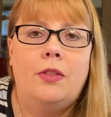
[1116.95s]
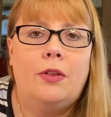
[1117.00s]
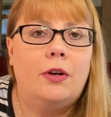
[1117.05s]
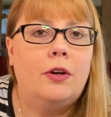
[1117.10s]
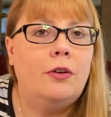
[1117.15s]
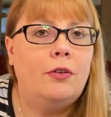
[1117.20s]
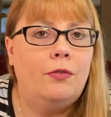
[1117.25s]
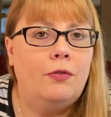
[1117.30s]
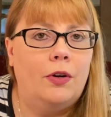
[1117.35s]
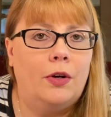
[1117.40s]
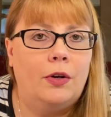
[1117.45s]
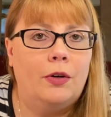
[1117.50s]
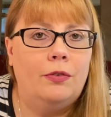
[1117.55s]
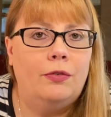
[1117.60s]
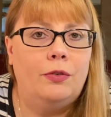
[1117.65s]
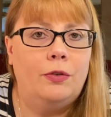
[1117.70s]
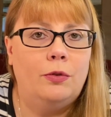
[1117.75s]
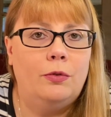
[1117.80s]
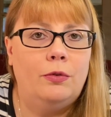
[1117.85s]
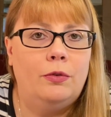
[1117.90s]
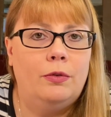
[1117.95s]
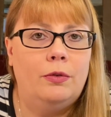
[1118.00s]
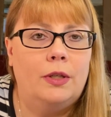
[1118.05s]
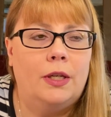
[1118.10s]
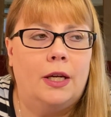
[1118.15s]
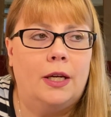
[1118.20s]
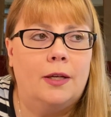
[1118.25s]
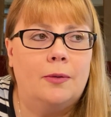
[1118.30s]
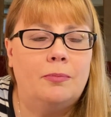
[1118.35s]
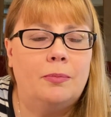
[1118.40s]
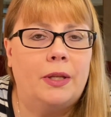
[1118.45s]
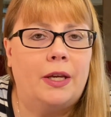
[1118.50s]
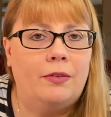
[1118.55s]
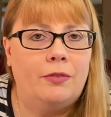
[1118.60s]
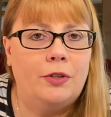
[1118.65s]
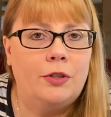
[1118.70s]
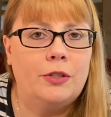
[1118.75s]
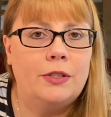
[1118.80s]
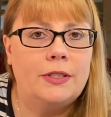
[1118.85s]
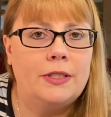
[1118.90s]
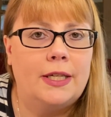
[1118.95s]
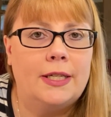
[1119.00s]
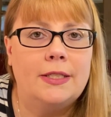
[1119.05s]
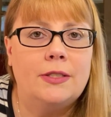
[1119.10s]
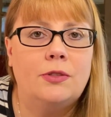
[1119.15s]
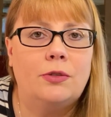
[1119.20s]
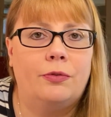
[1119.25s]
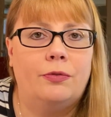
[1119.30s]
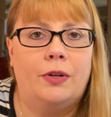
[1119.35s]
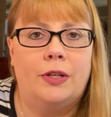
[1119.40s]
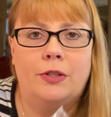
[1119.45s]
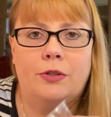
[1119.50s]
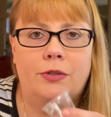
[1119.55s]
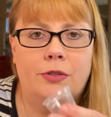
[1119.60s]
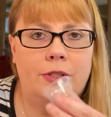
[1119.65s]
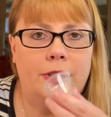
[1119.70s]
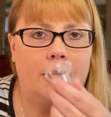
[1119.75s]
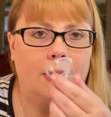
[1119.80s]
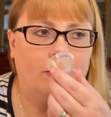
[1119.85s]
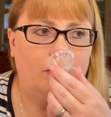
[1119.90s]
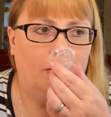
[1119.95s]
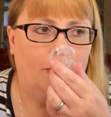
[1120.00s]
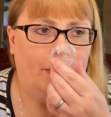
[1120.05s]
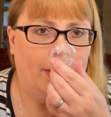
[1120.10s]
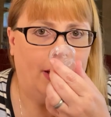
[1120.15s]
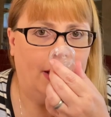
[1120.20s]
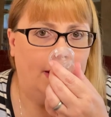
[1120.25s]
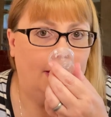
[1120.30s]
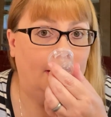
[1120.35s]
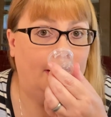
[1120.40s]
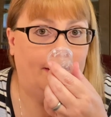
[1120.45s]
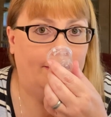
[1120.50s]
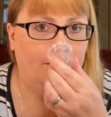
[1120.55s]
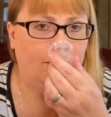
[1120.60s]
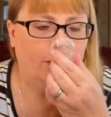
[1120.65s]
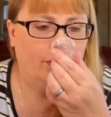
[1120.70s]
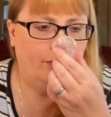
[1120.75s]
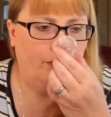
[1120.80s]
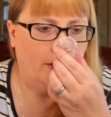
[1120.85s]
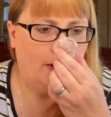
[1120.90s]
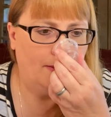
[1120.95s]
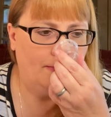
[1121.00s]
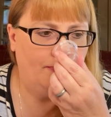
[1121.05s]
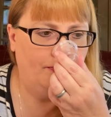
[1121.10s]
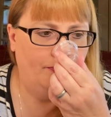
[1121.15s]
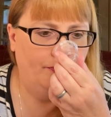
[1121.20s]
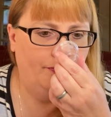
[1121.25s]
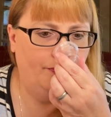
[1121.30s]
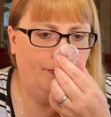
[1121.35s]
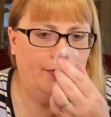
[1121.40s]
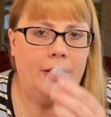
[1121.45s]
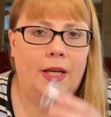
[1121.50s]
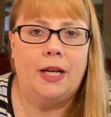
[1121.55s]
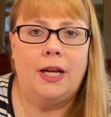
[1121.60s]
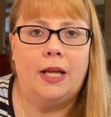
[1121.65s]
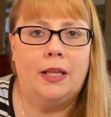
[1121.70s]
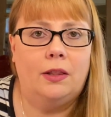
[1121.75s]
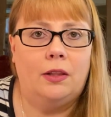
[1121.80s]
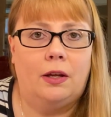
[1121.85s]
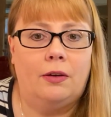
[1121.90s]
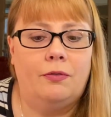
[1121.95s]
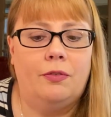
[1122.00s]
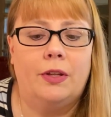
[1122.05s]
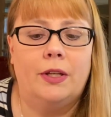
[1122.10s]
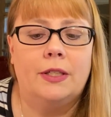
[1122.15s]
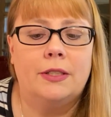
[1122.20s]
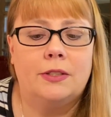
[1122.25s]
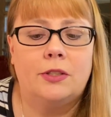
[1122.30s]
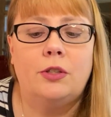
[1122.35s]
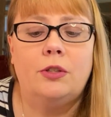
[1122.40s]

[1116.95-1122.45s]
There are very few lavender scents or vendors that I will buy lavender from, and I love this.